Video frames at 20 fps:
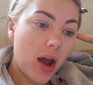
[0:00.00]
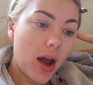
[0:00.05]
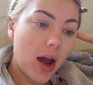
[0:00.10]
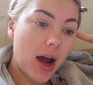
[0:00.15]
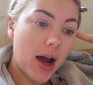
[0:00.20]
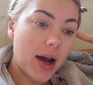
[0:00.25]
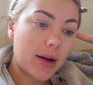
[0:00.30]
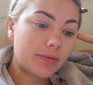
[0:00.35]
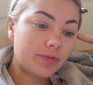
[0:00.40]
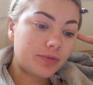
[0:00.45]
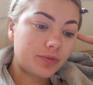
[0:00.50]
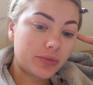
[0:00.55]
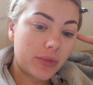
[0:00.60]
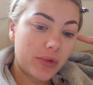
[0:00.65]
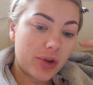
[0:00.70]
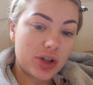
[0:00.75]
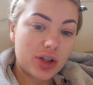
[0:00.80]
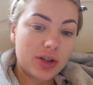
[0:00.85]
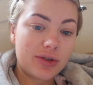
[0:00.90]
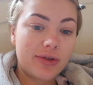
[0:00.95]
Um,
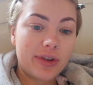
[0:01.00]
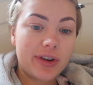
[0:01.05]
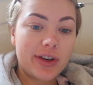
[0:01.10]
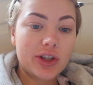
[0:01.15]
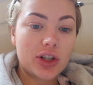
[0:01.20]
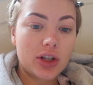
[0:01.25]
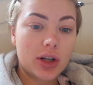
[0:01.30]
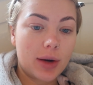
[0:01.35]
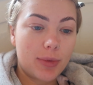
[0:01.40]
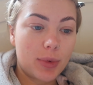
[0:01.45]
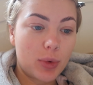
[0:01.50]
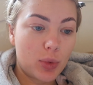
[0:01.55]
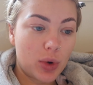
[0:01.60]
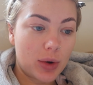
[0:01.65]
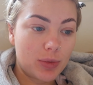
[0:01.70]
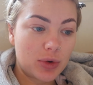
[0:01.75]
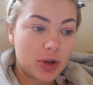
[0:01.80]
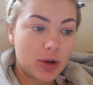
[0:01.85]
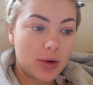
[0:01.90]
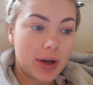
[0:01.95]
just finishing up on what
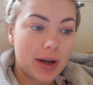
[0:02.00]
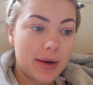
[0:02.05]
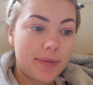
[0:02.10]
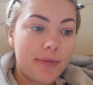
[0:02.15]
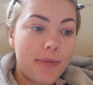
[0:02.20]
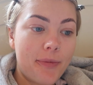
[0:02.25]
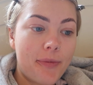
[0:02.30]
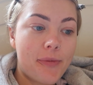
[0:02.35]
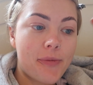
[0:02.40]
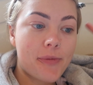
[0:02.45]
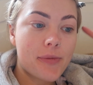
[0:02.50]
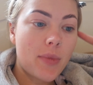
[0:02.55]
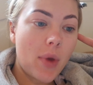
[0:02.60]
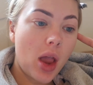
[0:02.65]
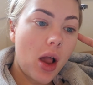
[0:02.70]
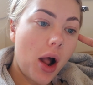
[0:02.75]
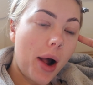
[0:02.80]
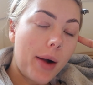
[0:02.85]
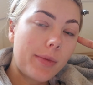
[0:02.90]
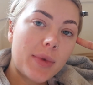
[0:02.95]
I'm doing.
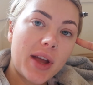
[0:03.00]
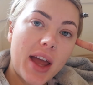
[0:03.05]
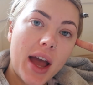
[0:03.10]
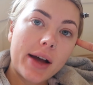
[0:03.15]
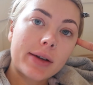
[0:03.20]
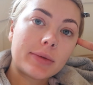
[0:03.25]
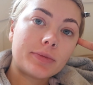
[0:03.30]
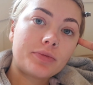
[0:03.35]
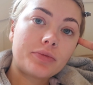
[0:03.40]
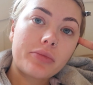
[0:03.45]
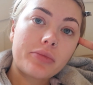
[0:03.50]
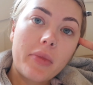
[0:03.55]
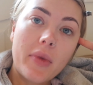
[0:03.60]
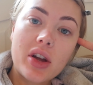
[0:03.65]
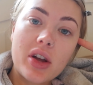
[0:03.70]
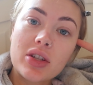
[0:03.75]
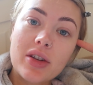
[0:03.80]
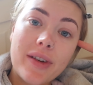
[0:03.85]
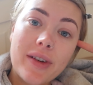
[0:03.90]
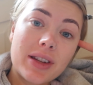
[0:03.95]
Yeah.
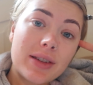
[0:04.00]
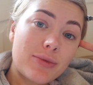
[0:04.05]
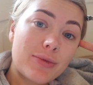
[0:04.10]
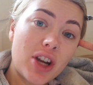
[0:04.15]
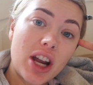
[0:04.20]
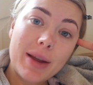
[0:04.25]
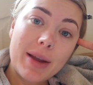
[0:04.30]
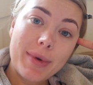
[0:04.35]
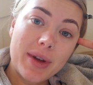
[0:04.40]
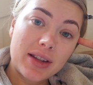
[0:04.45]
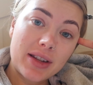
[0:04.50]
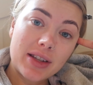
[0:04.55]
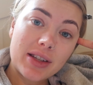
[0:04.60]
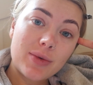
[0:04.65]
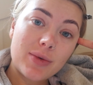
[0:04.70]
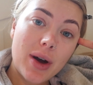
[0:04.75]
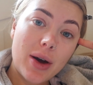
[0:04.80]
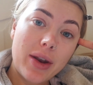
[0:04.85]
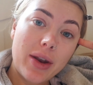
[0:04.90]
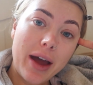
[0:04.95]
So I've had some jelly beans as
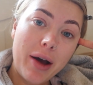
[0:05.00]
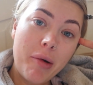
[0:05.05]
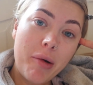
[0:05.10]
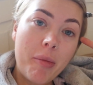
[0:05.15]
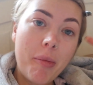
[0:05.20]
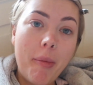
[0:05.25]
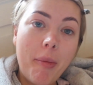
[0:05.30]
well now.